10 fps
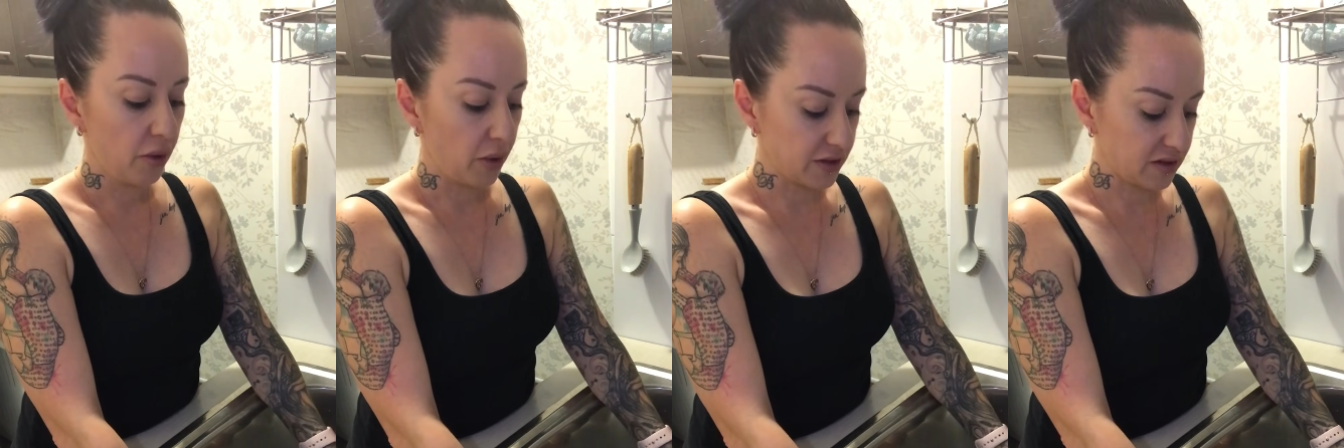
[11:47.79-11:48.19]

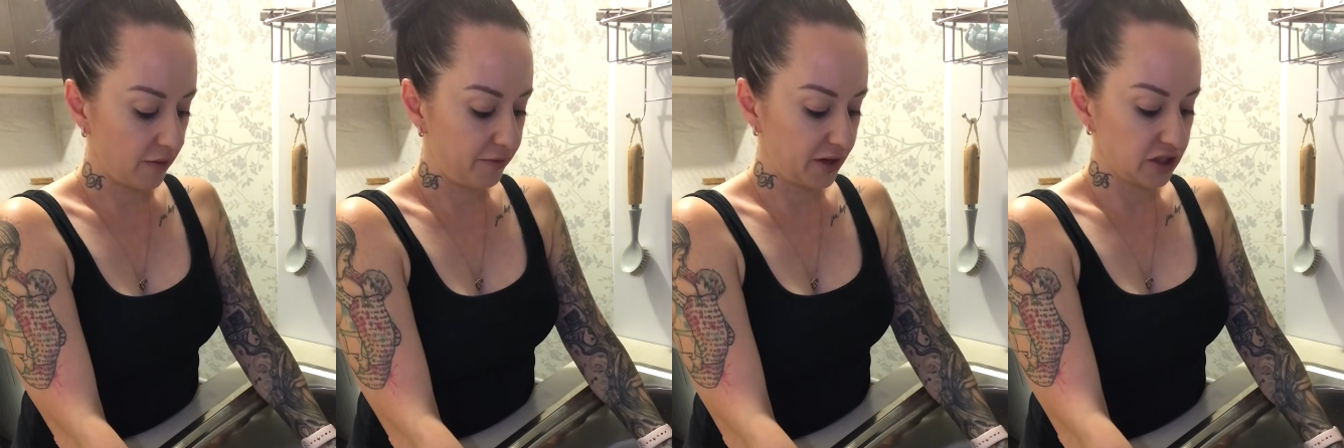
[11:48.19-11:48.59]
once
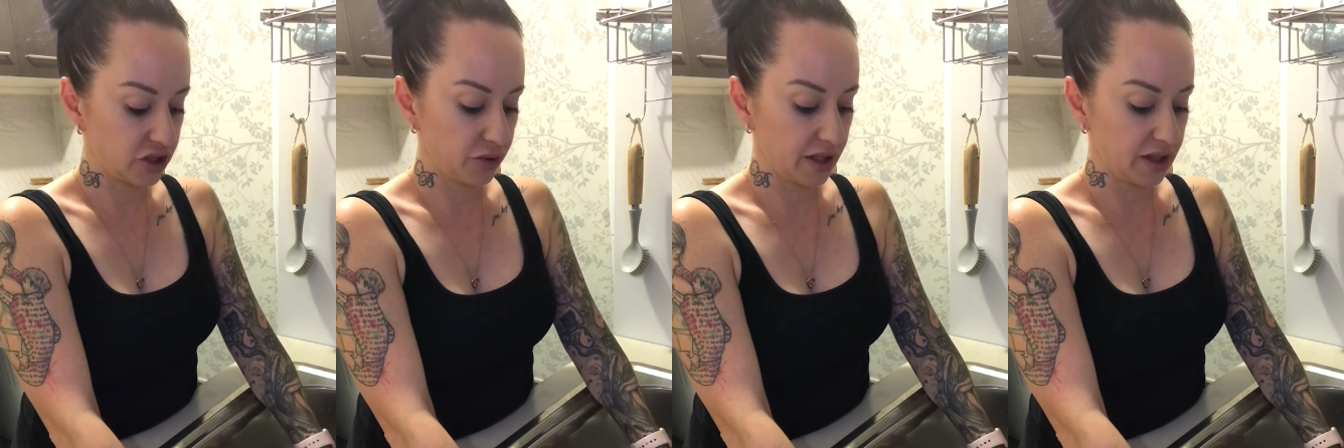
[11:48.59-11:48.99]
I'm
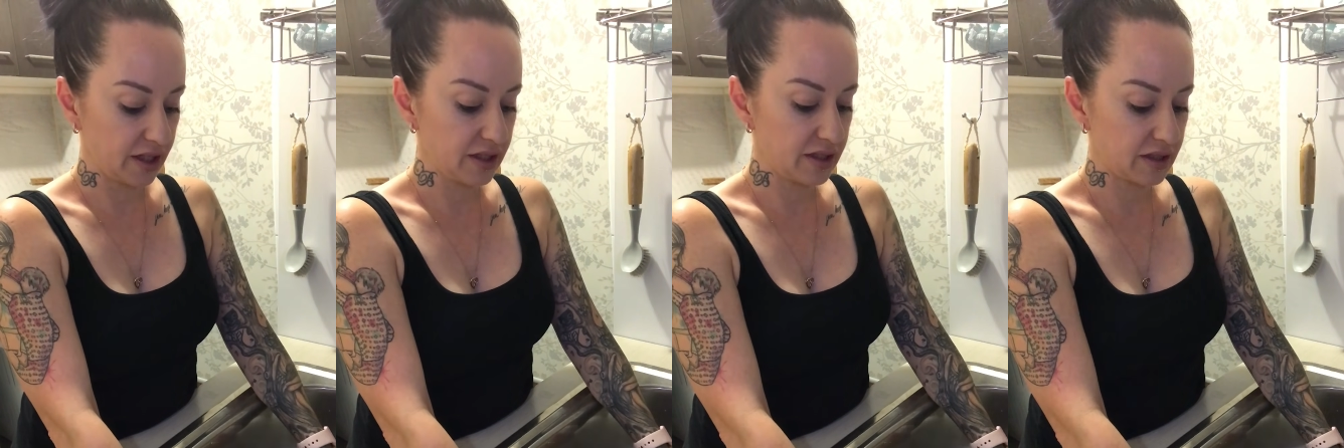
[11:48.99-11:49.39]
finished doing
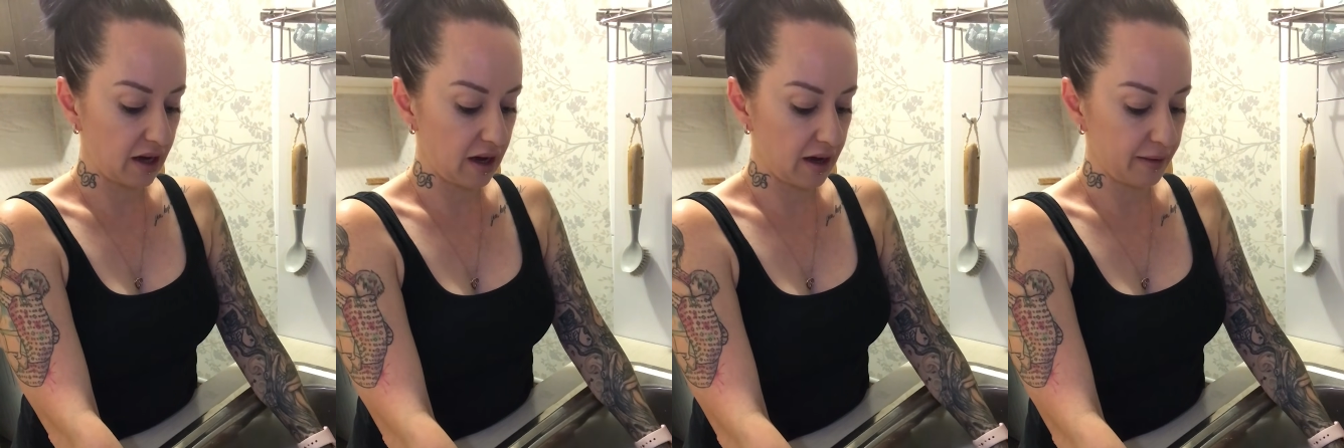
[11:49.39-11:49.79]
this,
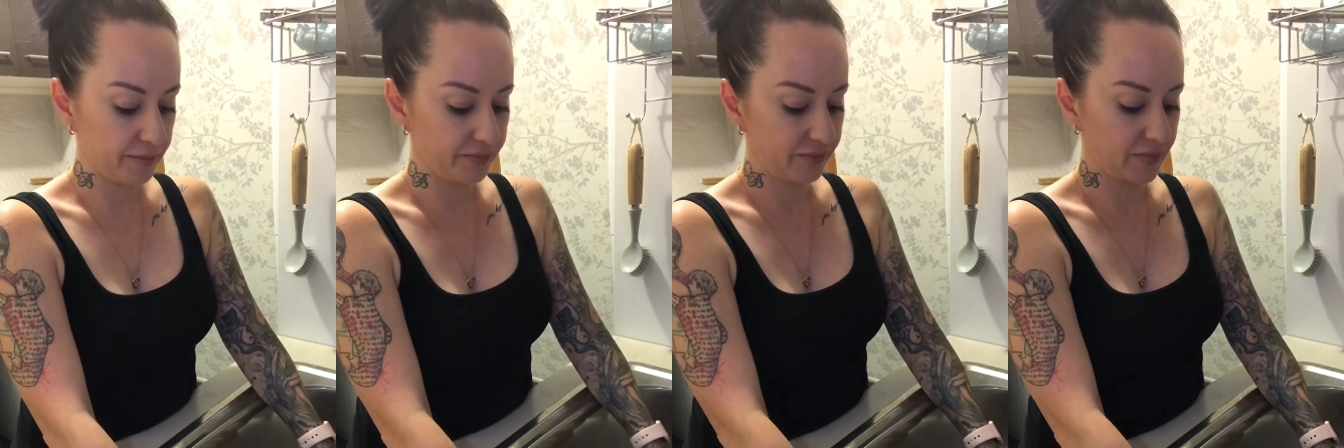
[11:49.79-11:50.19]

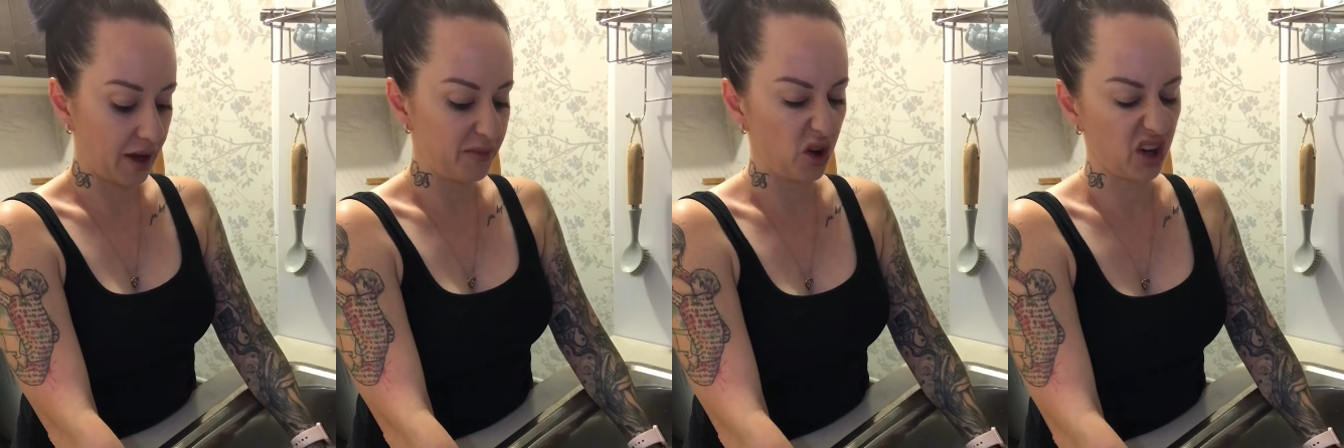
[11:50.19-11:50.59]
I'm
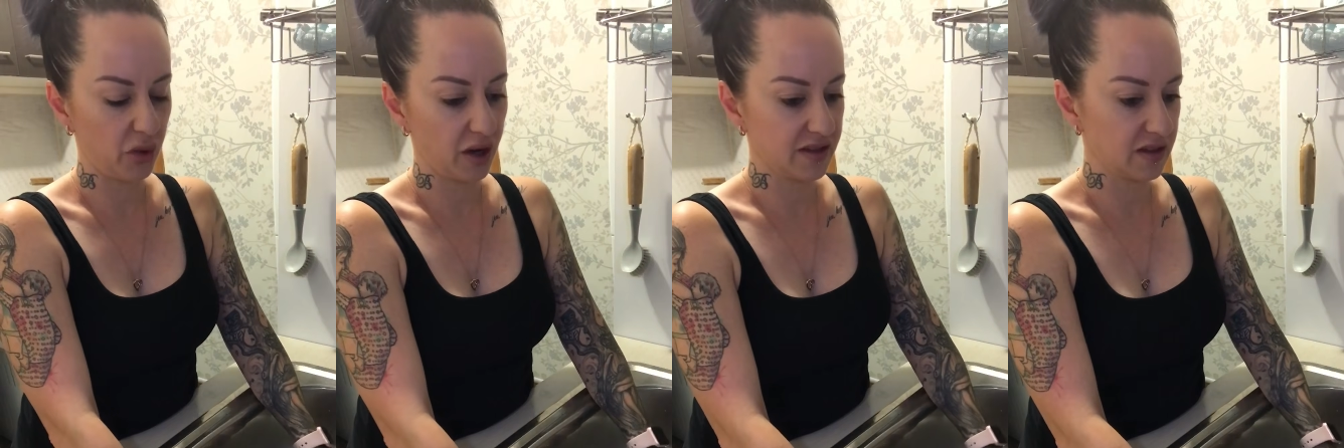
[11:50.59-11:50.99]
not
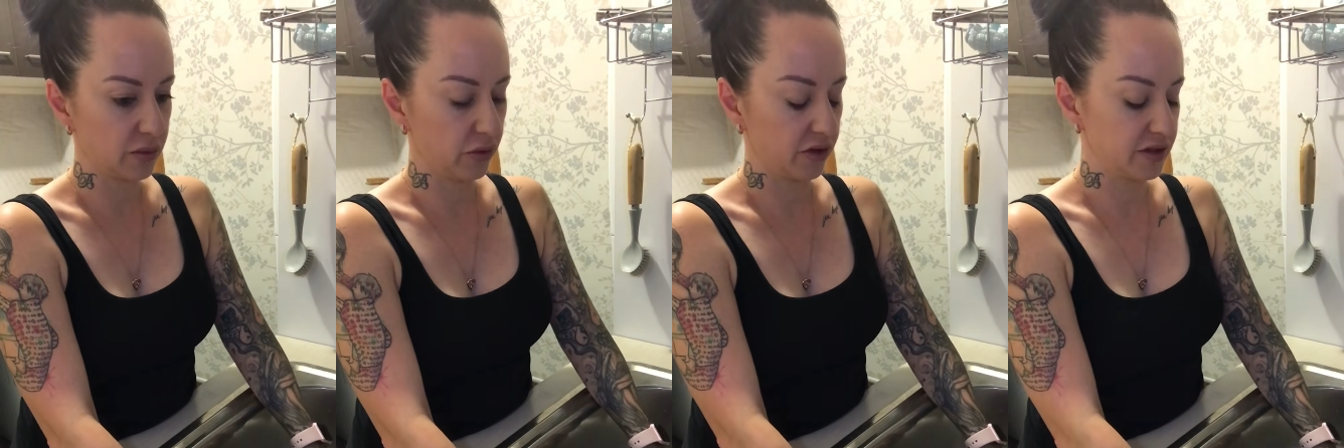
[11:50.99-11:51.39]
going to waste
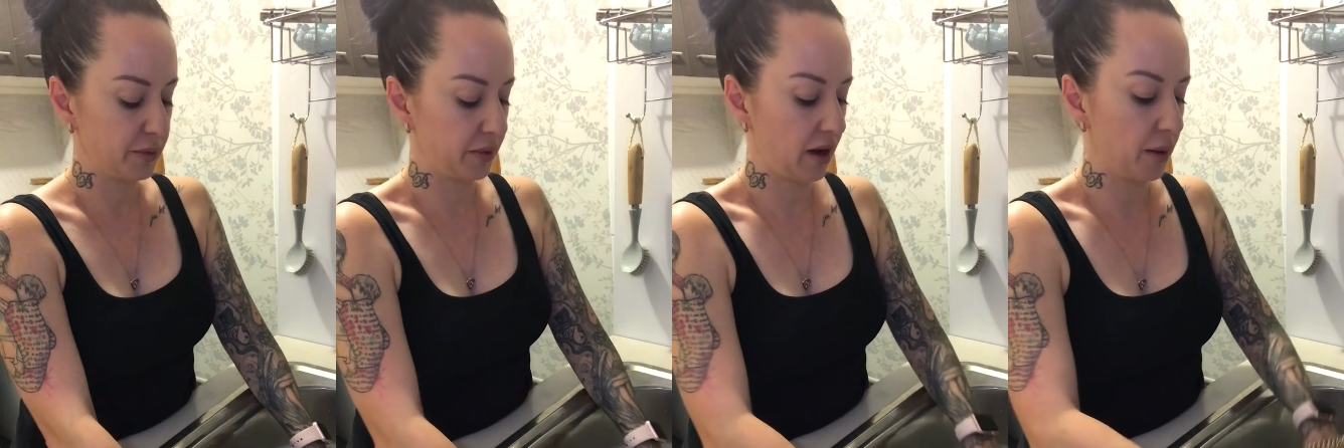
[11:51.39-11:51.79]
this water and
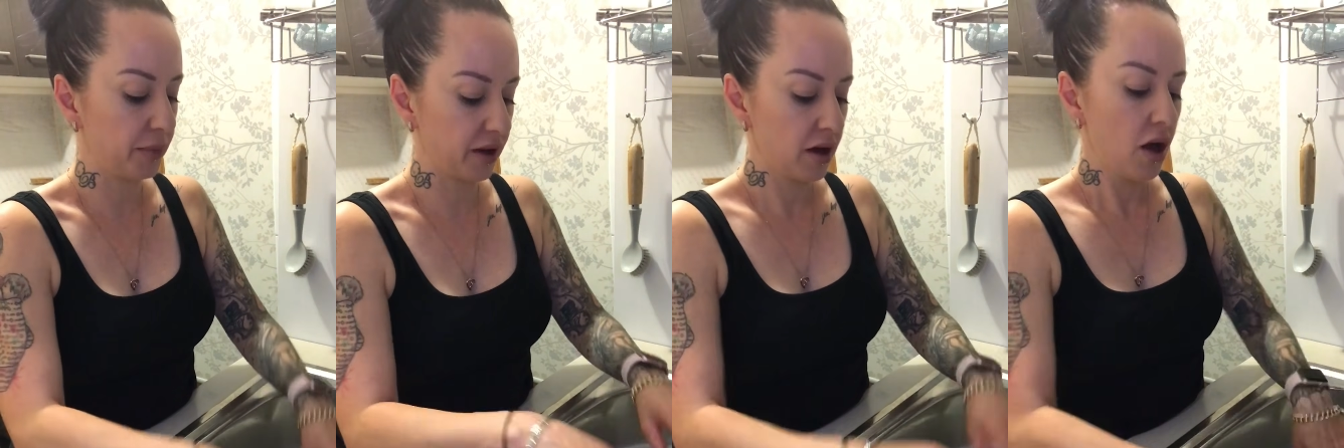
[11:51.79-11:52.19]
tip it out,
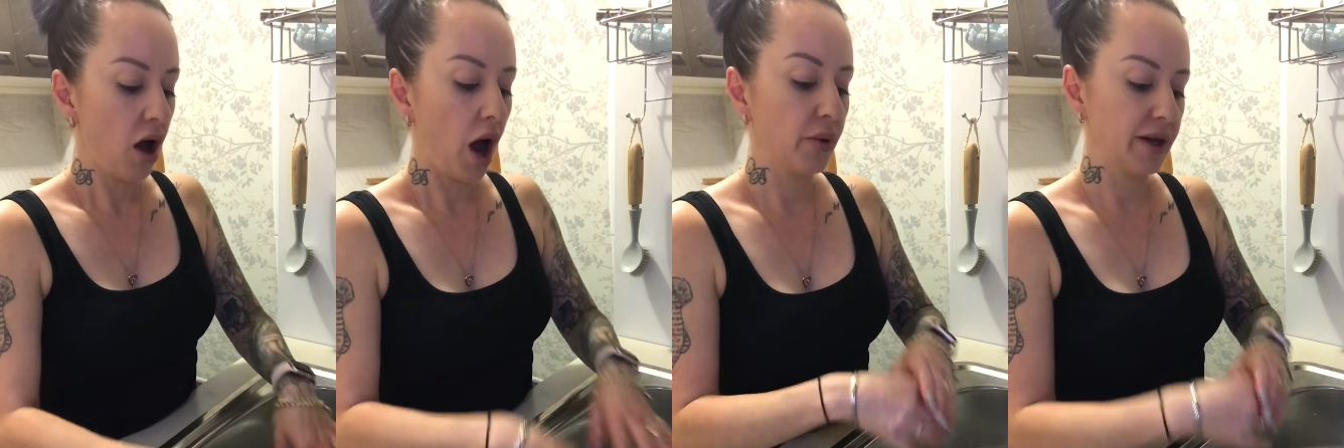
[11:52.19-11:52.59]
but
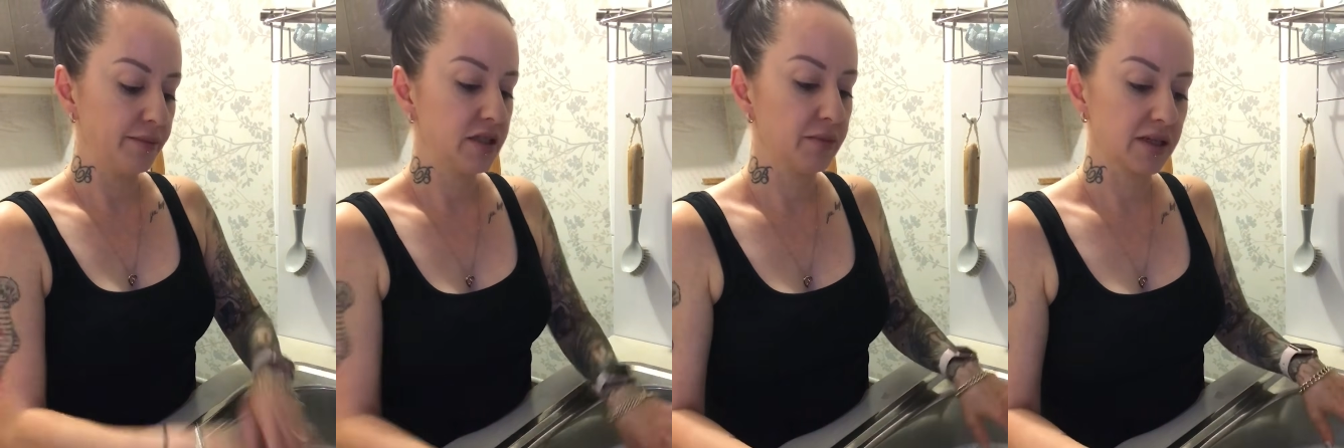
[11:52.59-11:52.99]
I would
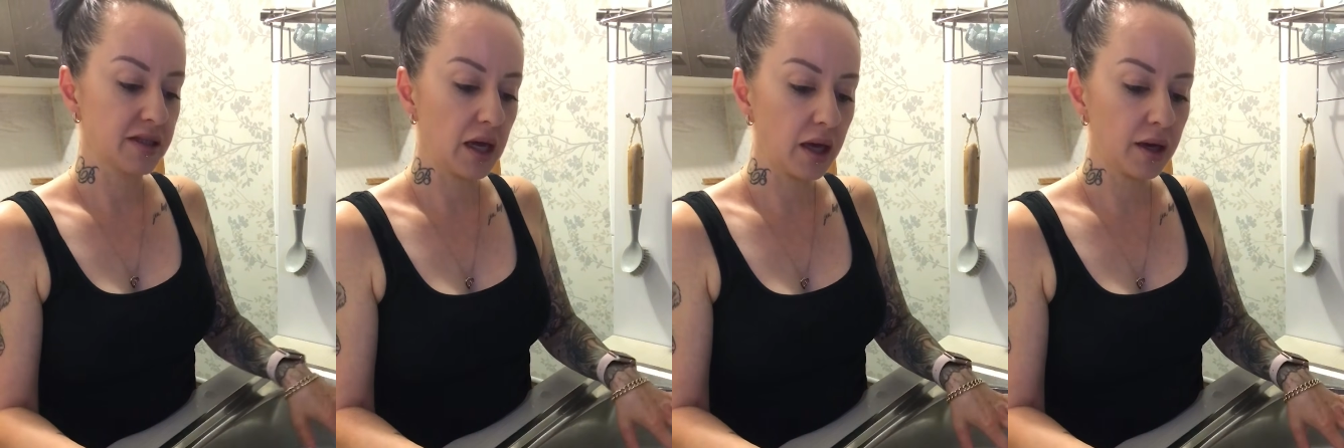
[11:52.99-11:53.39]
empty my
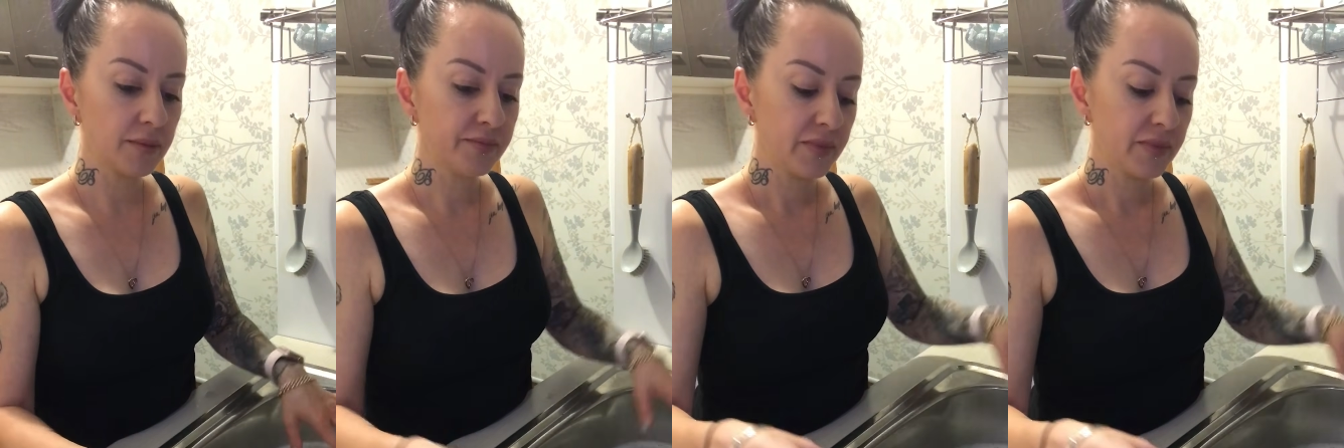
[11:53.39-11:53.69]
sink,